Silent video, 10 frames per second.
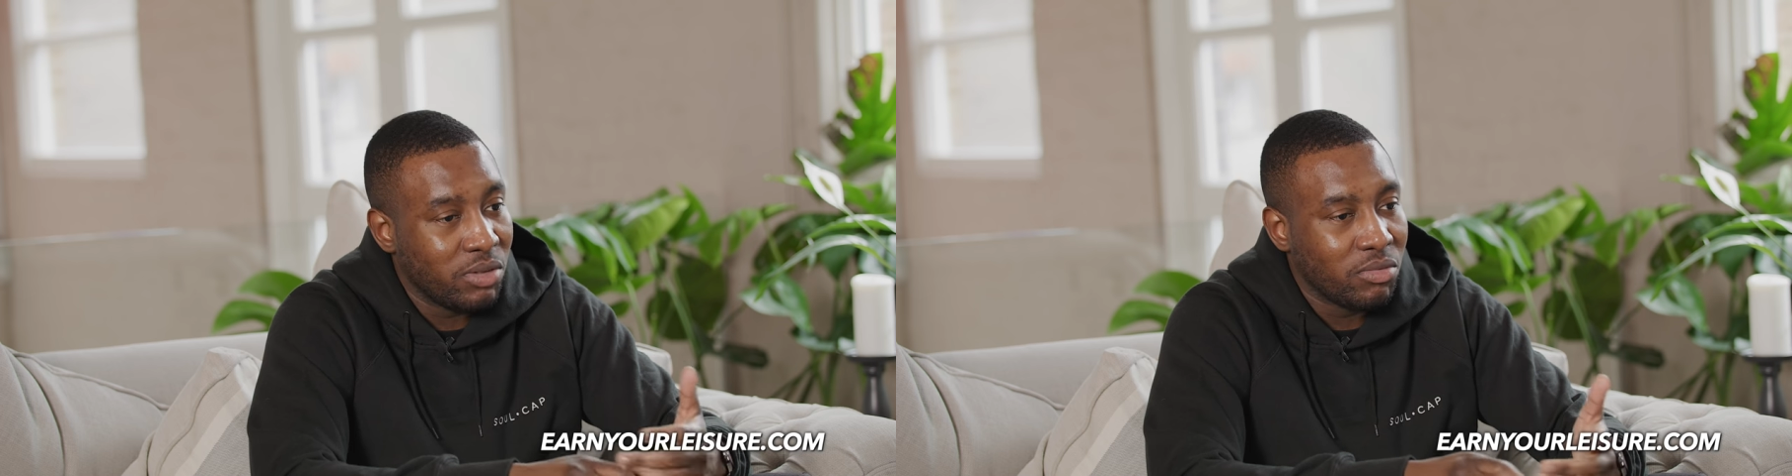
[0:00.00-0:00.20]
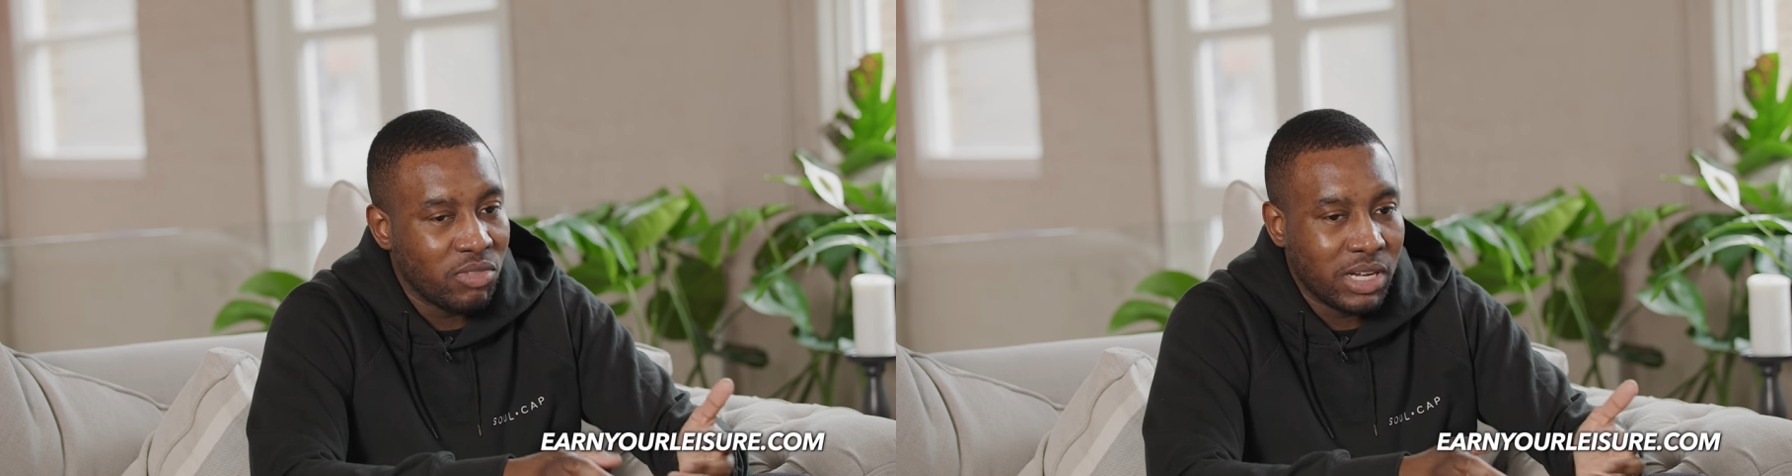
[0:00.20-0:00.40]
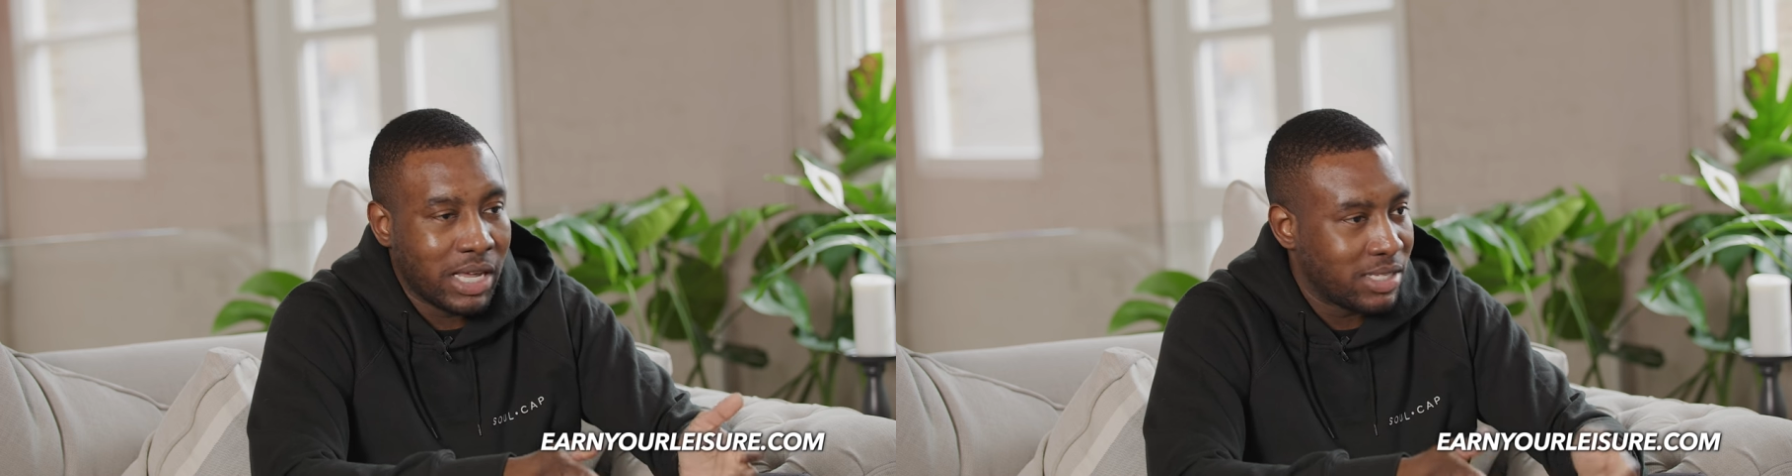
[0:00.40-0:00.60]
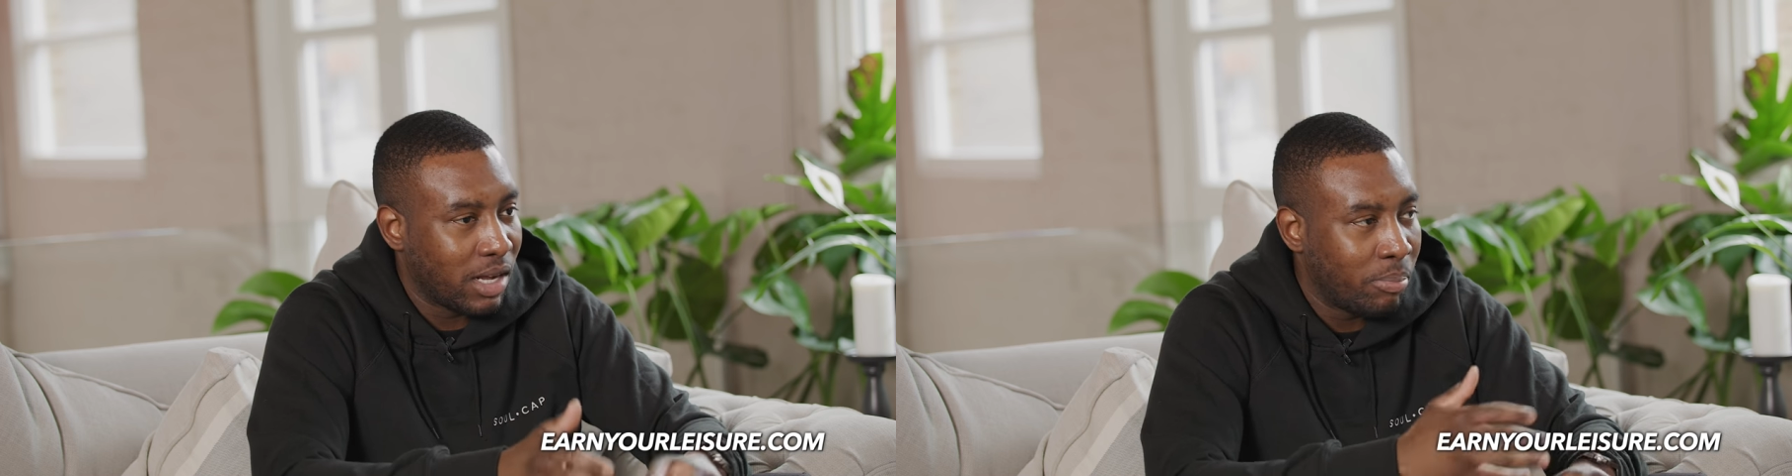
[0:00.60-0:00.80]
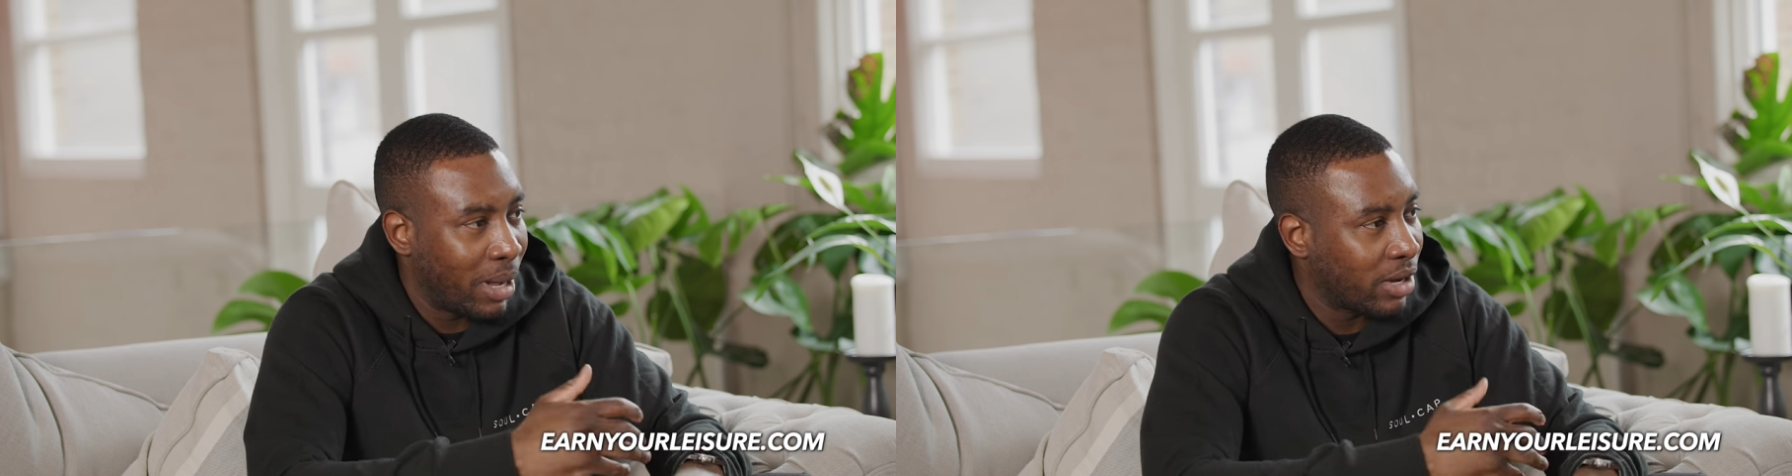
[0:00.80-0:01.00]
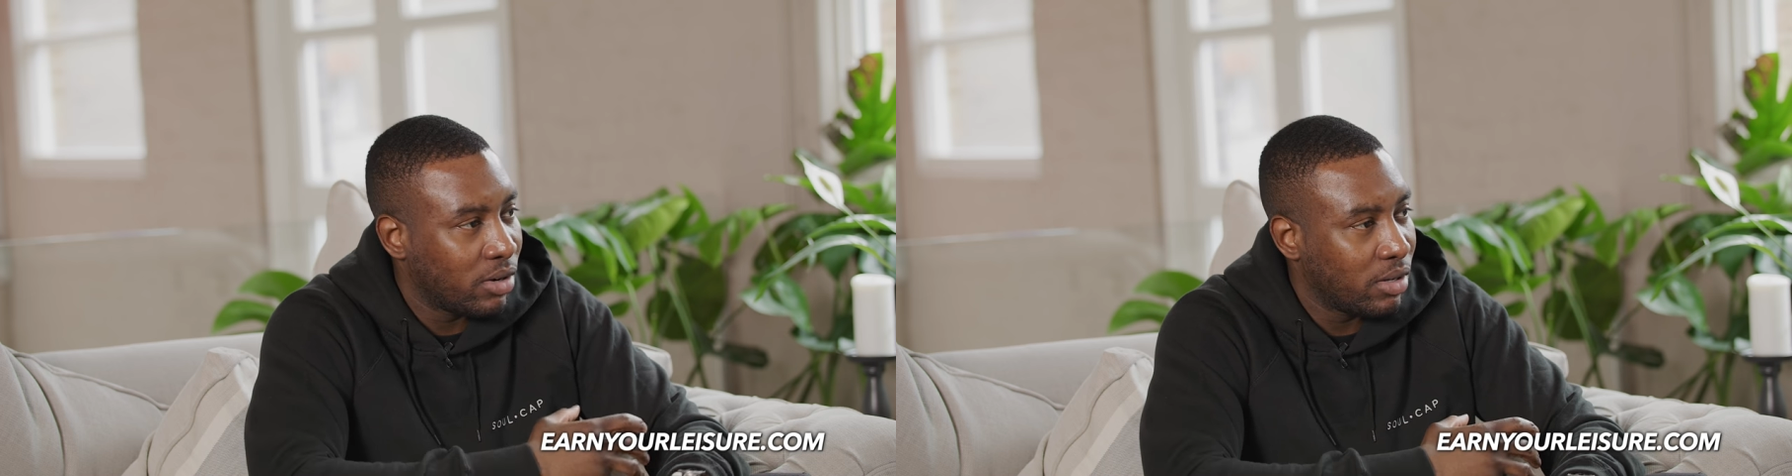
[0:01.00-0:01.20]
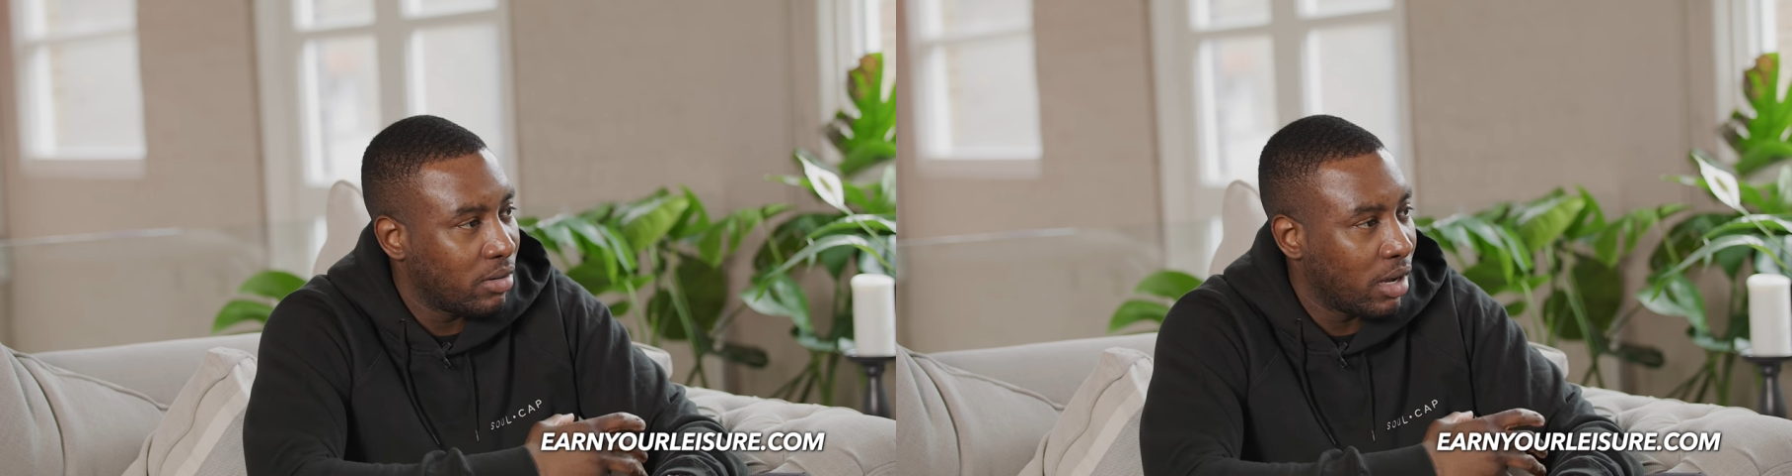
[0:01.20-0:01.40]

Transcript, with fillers: we realized our back